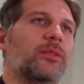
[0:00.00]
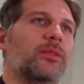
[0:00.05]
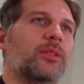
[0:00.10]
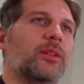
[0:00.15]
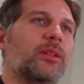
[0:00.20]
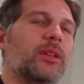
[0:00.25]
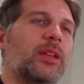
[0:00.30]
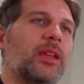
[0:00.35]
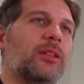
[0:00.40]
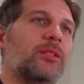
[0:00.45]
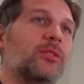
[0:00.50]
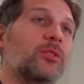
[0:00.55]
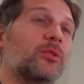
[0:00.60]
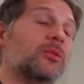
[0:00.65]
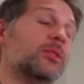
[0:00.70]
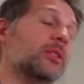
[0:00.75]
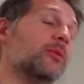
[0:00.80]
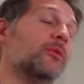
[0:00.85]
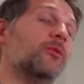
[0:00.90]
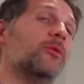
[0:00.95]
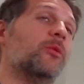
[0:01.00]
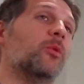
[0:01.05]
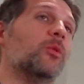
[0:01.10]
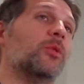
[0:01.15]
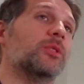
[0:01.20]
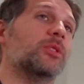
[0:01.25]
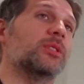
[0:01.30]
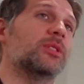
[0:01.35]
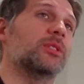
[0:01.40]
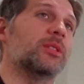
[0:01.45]
and using
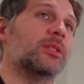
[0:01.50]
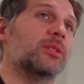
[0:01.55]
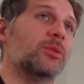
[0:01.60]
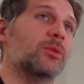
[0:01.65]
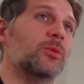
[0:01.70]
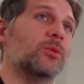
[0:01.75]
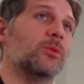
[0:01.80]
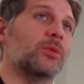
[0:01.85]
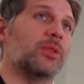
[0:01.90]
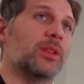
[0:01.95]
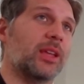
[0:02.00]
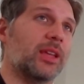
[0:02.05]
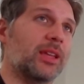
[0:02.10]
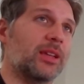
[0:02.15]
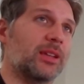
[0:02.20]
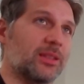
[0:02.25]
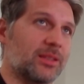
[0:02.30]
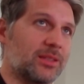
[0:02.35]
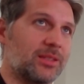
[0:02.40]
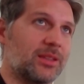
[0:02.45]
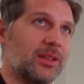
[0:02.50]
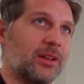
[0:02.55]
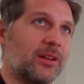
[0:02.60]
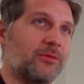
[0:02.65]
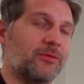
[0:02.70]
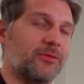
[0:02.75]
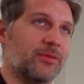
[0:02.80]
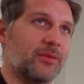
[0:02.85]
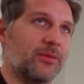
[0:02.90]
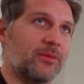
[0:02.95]
force to take
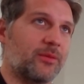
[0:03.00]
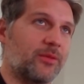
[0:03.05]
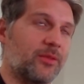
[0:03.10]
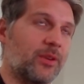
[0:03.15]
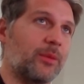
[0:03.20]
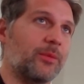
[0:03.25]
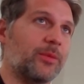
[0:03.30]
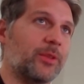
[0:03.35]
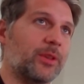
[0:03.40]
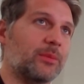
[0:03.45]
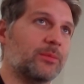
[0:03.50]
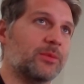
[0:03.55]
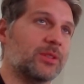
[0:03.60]
stuff from them.